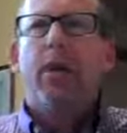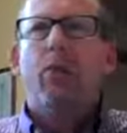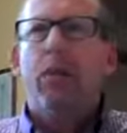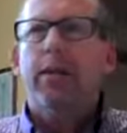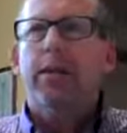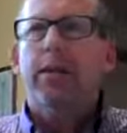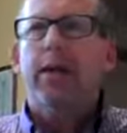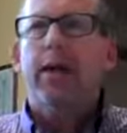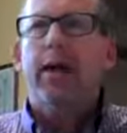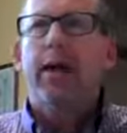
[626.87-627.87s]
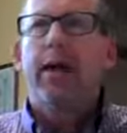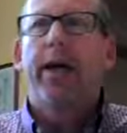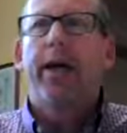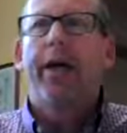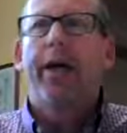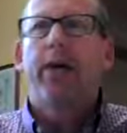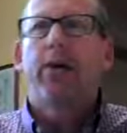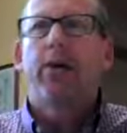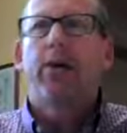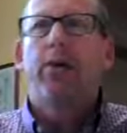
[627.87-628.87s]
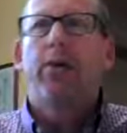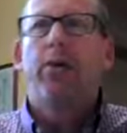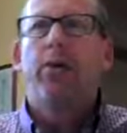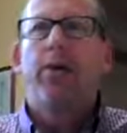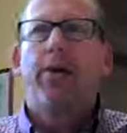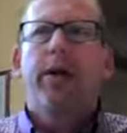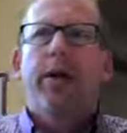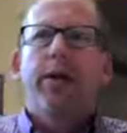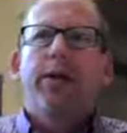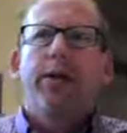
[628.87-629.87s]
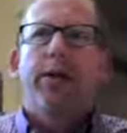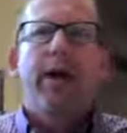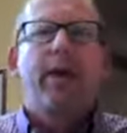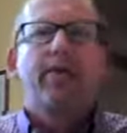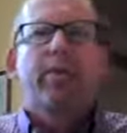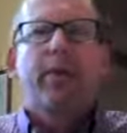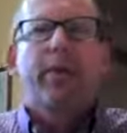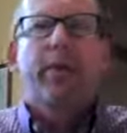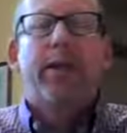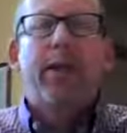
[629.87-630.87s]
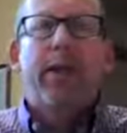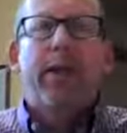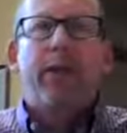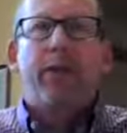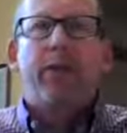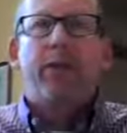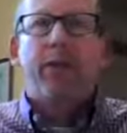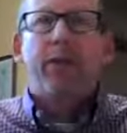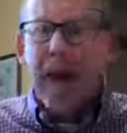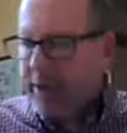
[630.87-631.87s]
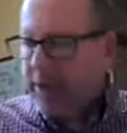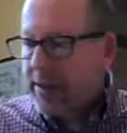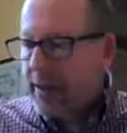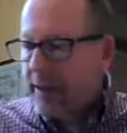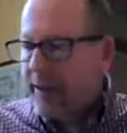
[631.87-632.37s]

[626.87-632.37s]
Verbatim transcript: and risk uh, not just their own uh, lives, but their families.